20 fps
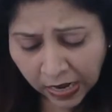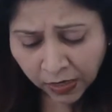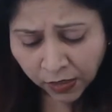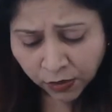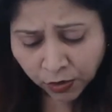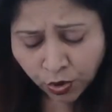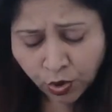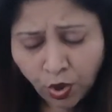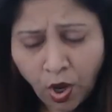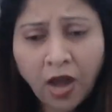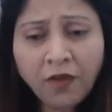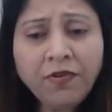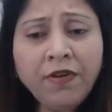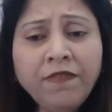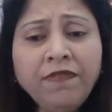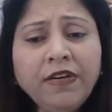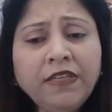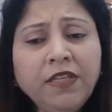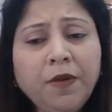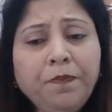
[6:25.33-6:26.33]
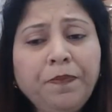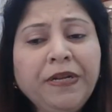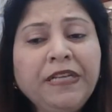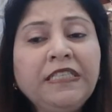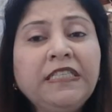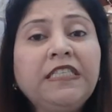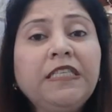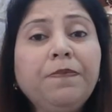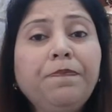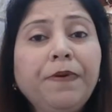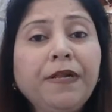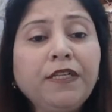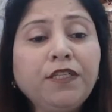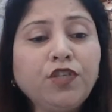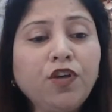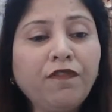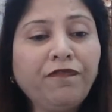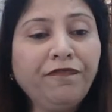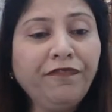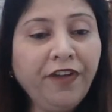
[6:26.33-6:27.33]
So, however, the principles
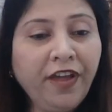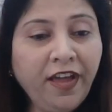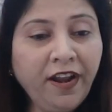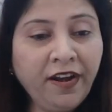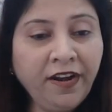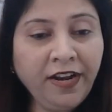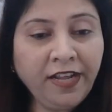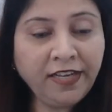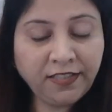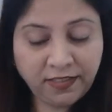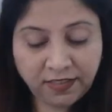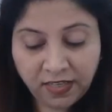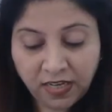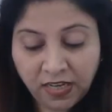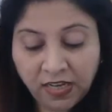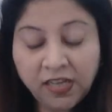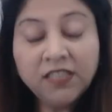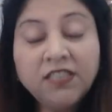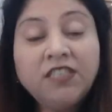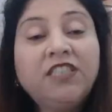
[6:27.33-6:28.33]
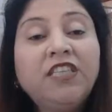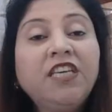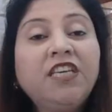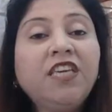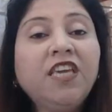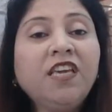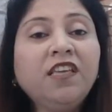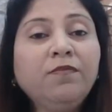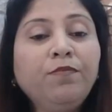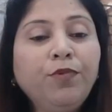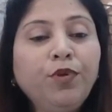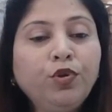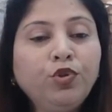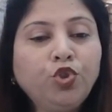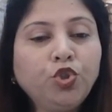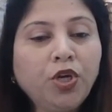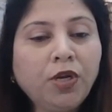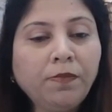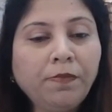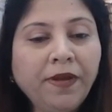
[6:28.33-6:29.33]
of fairness, seeking
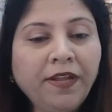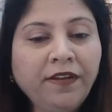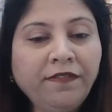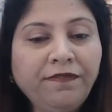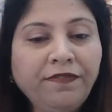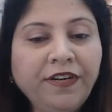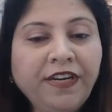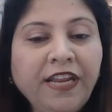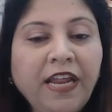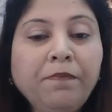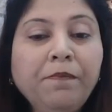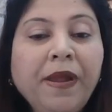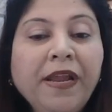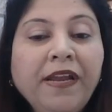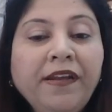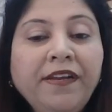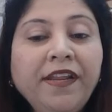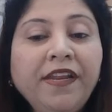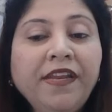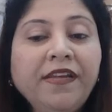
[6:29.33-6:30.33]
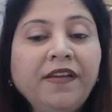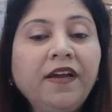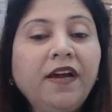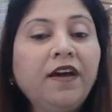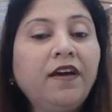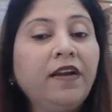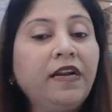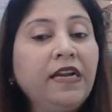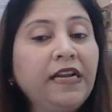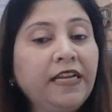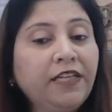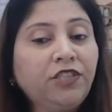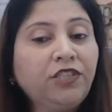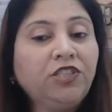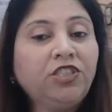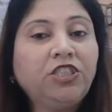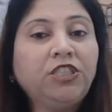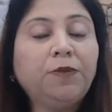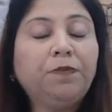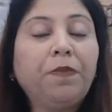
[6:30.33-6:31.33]
mutual benefit, and maintaining the
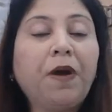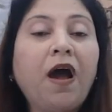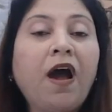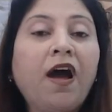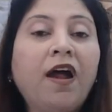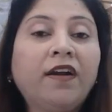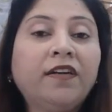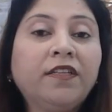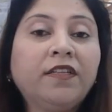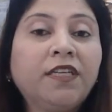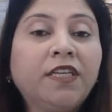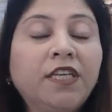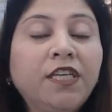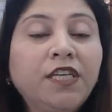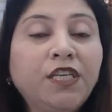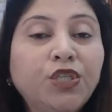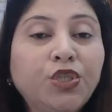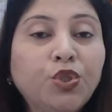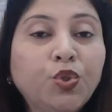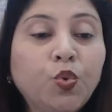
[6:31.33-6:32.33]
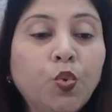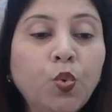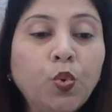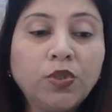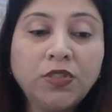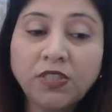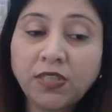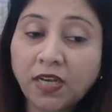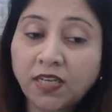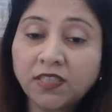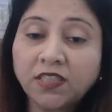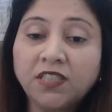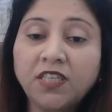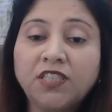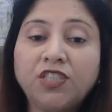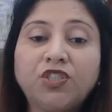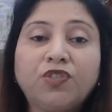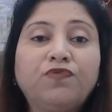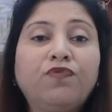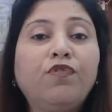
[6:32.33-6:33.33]
relationship are the keys to
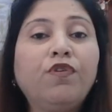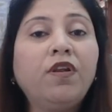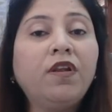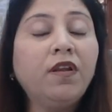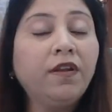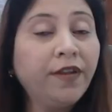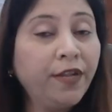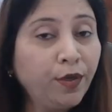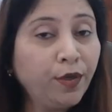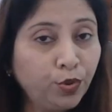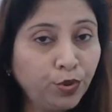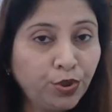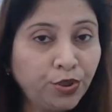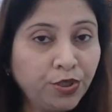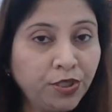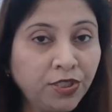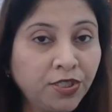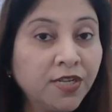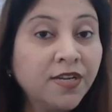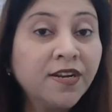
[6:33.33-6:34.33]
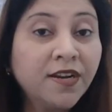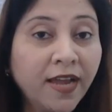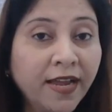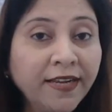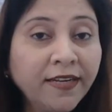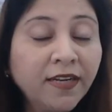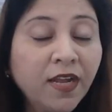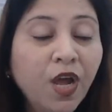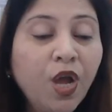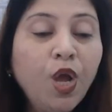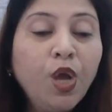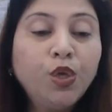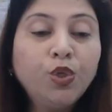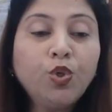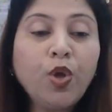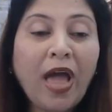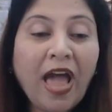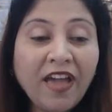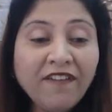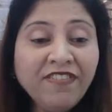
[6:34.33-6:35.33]
successful negotiation, right?
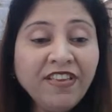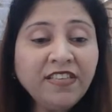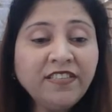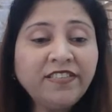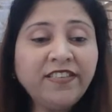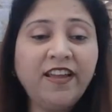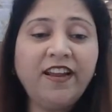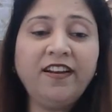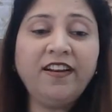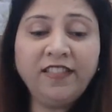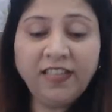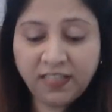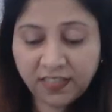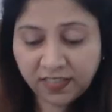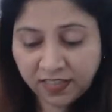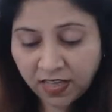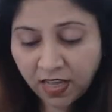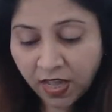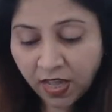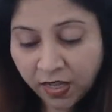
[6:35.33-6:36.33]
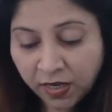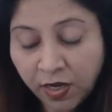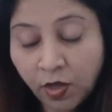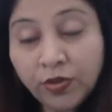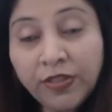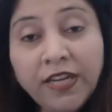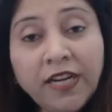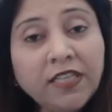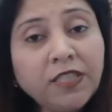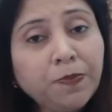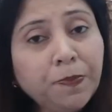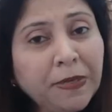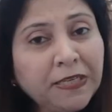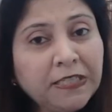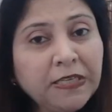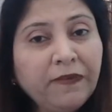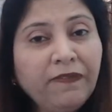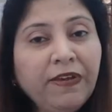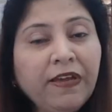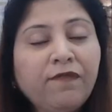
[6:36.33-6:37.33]
So, having said this, now there are
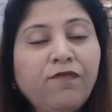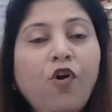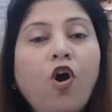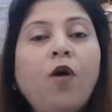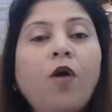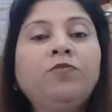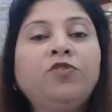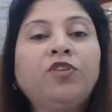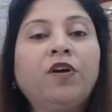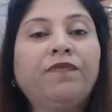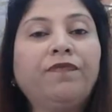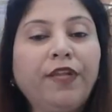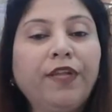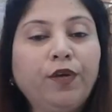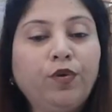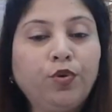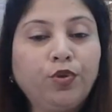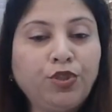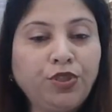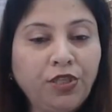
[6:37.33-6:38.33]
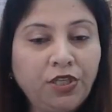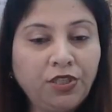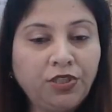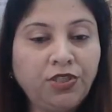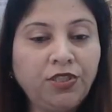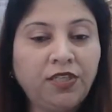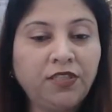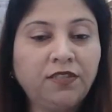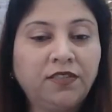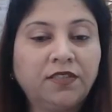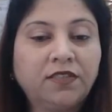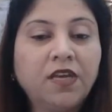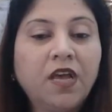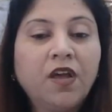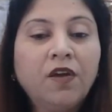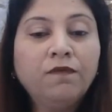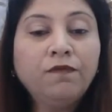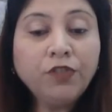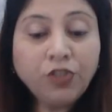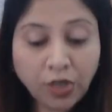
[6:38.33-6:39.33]
specific forms of negotiations
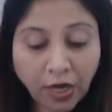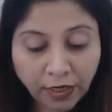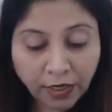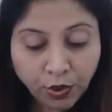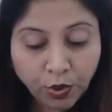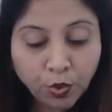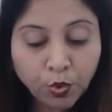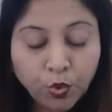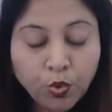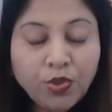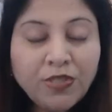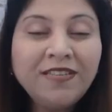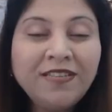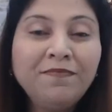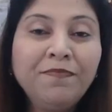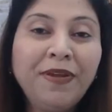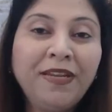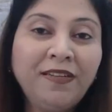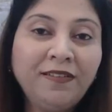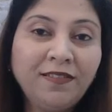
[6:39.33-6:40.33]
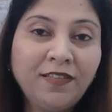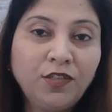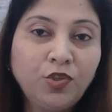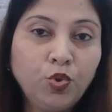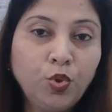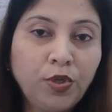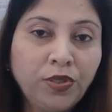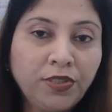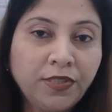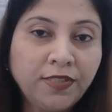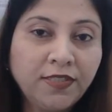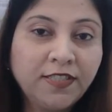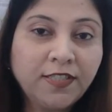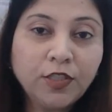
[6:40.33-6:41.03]
which are used in many situations.